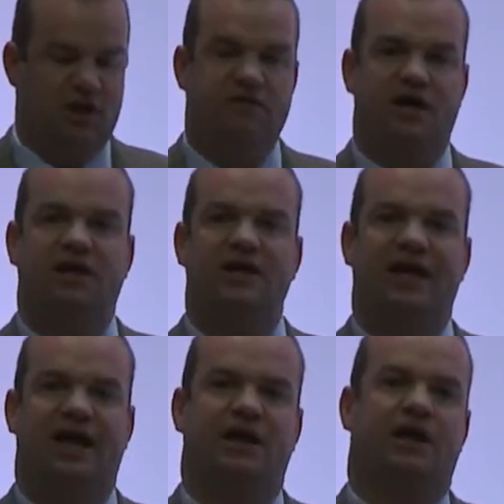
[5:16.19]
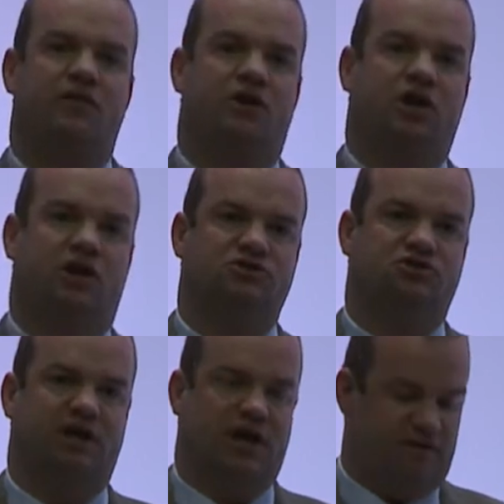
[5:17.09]
than in any other
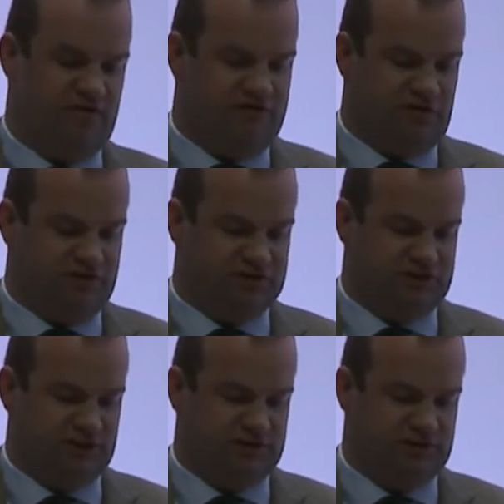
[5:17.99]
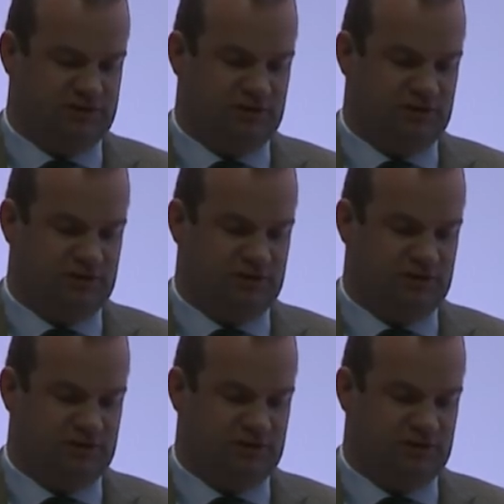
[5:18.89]
country I've ever visited.